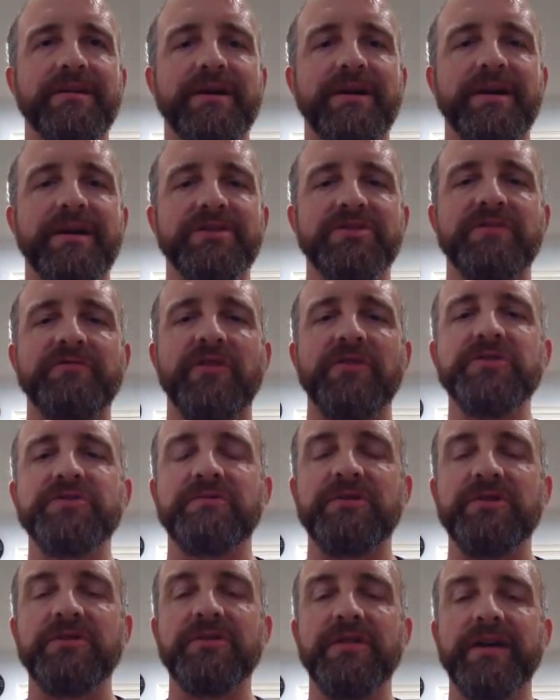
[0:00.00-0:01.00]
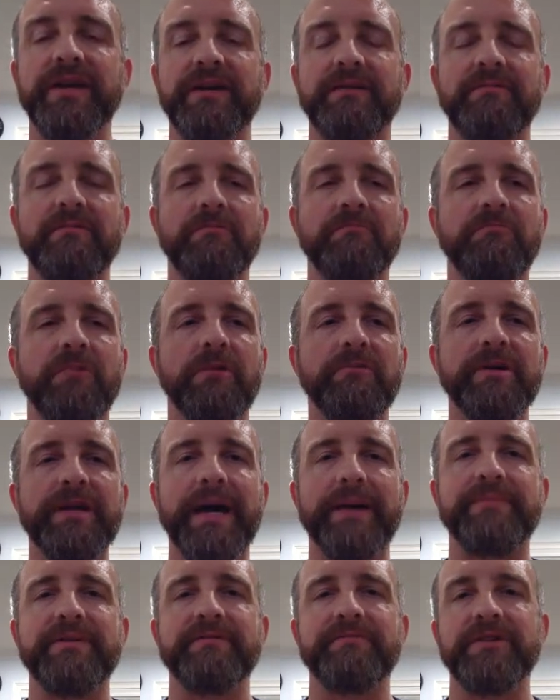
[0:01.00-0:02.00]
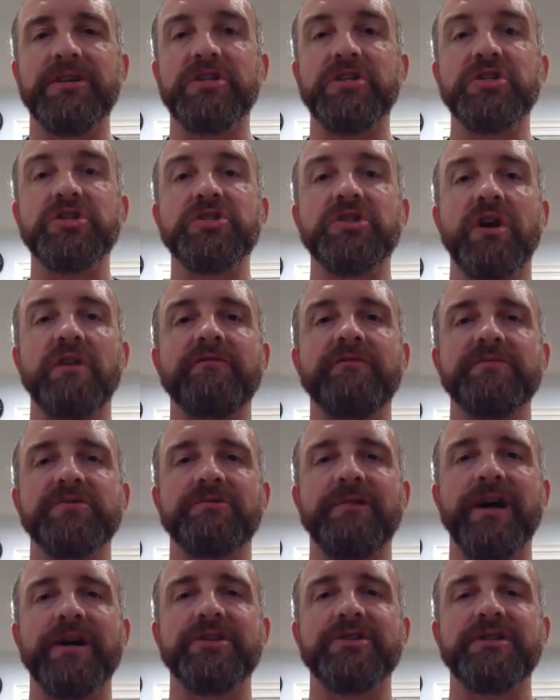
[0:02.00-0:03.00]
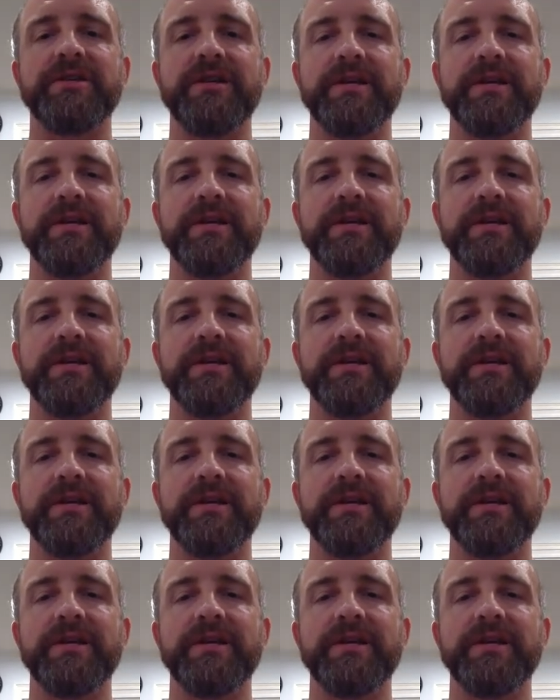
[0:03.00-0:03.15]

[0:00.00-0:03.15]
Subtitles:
So I've always wondered like what would happen if we just start from scratch